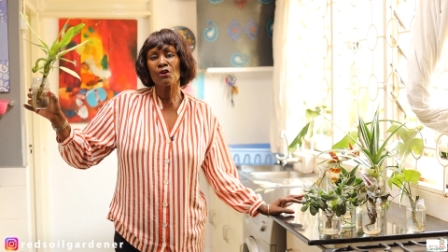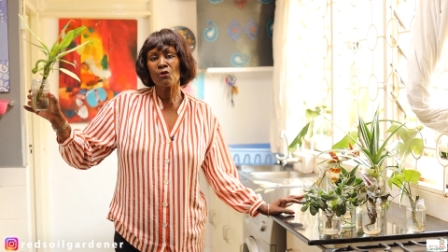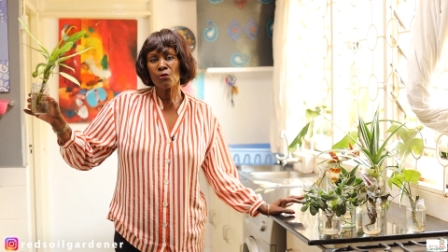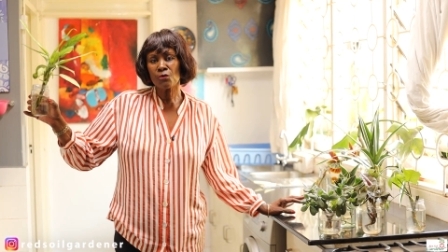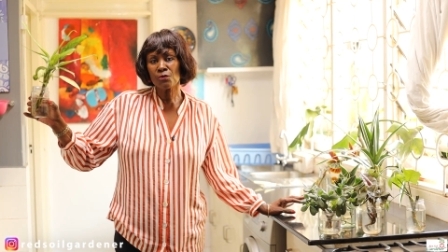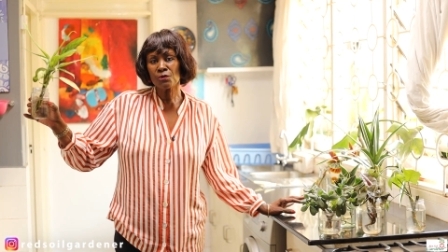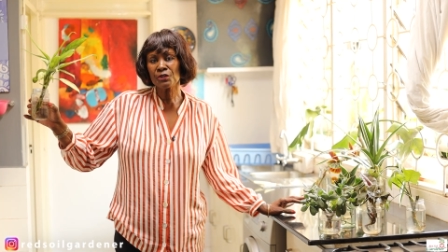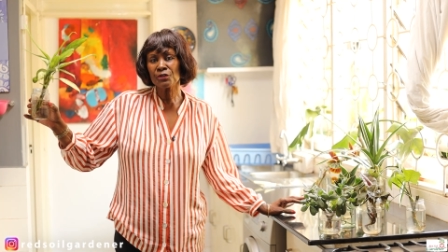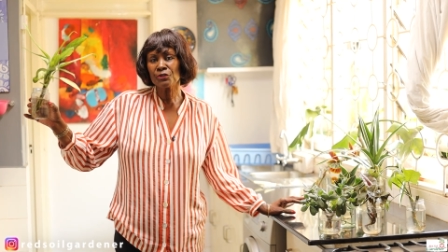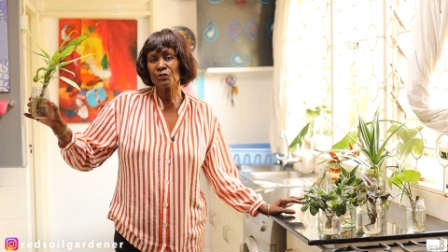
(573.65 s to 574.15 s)

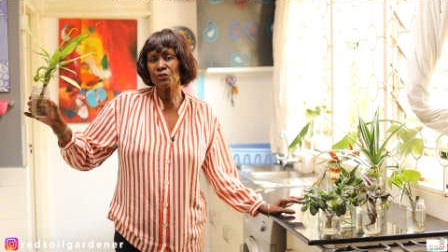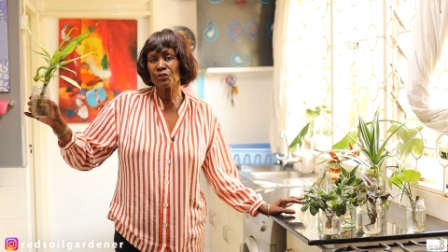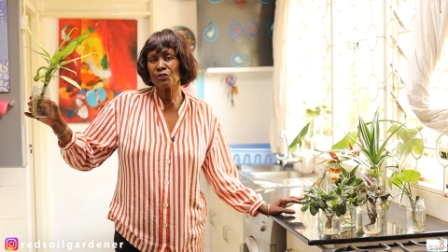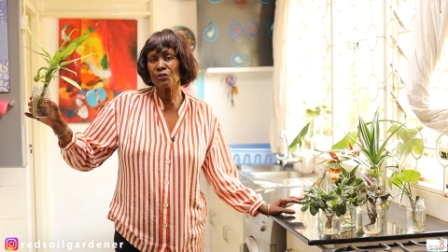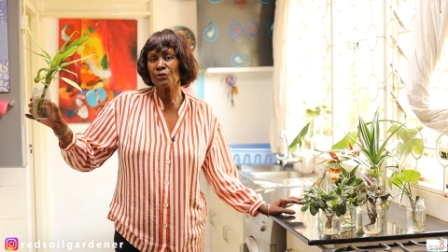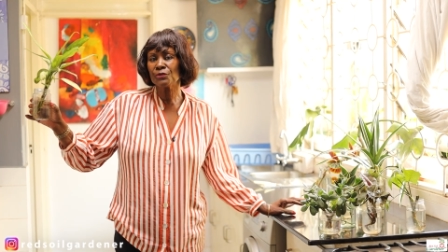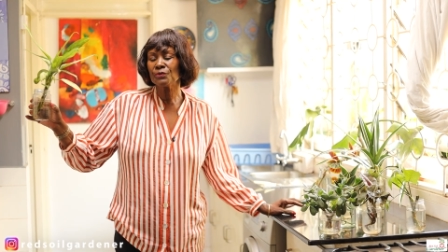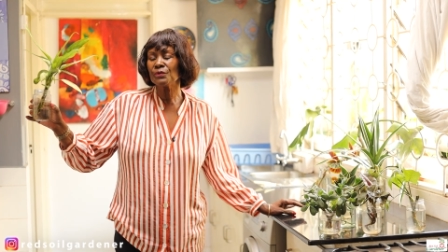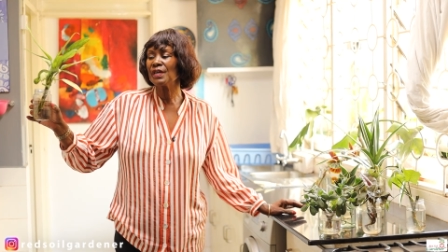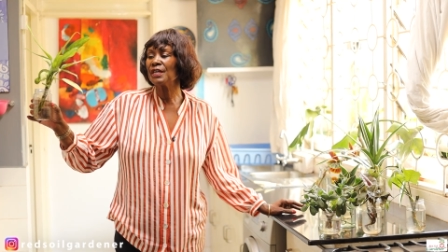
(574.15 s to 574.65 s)
all you
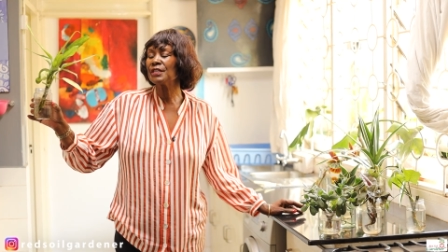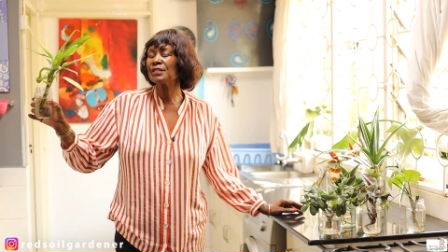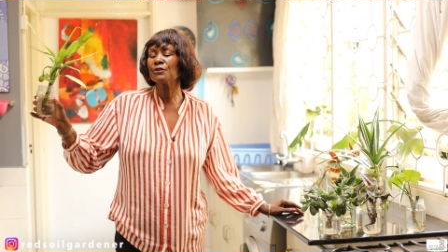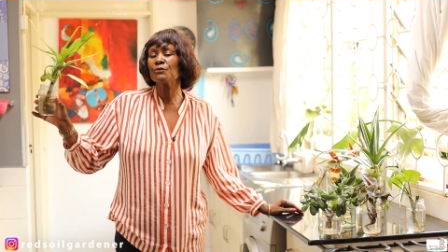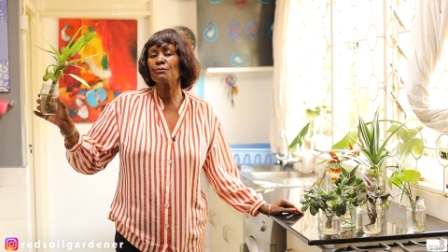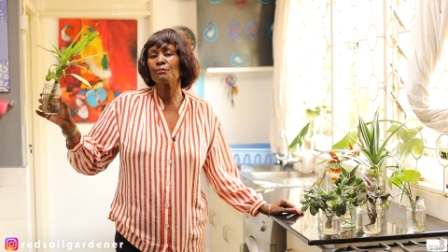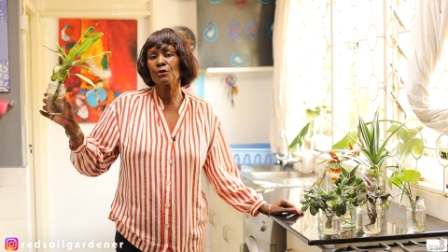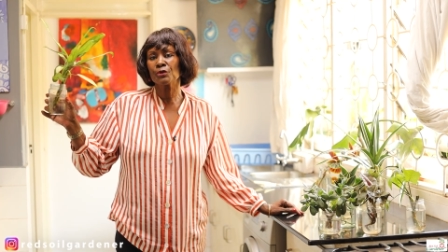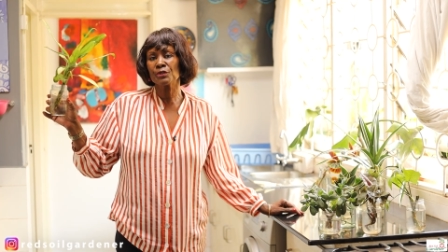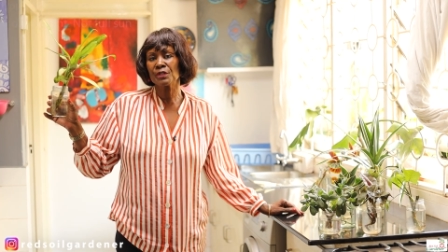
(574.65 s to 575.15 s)
do is
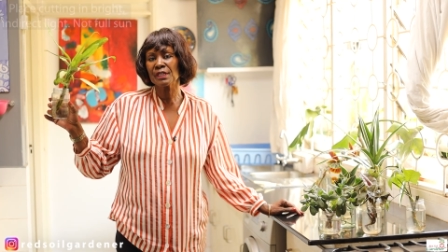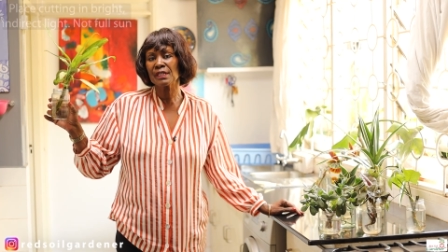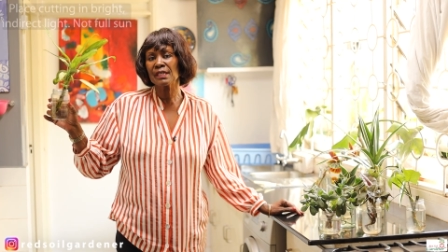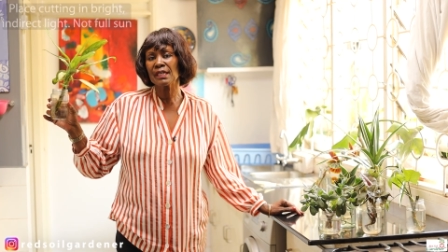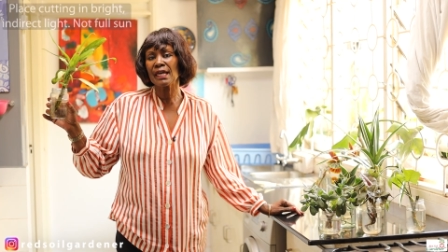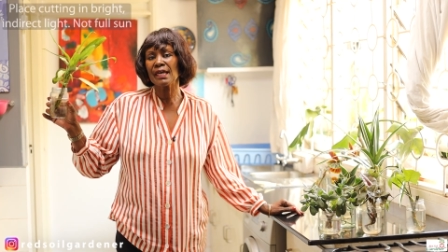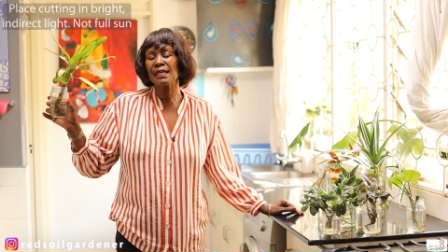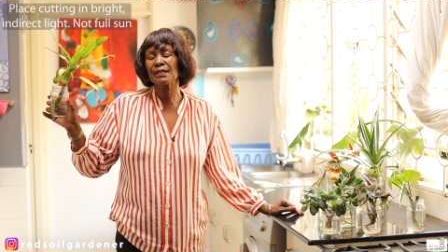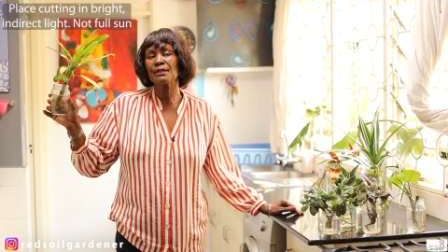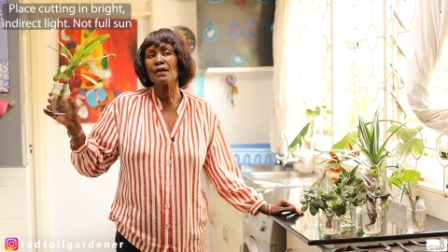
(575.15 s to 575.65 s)
you put
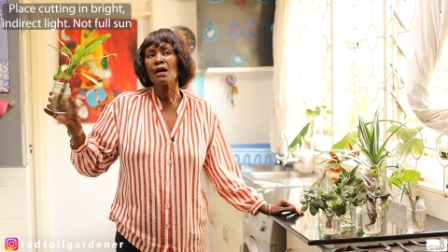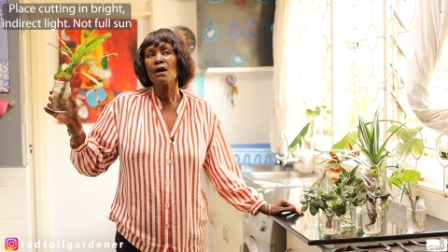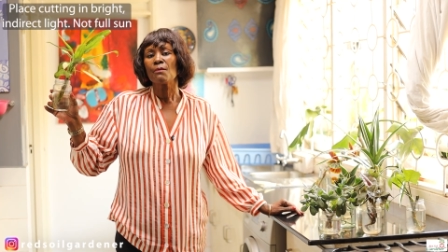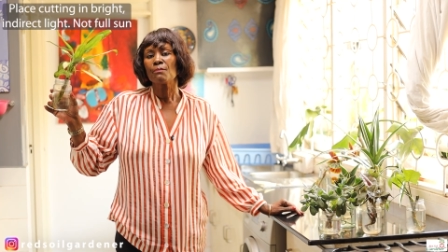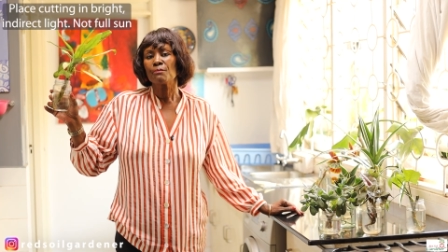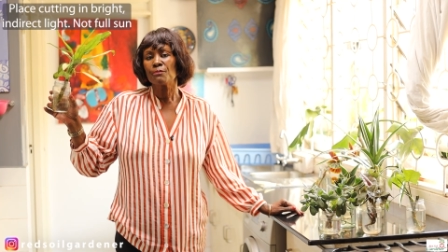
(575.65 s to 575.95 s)
it in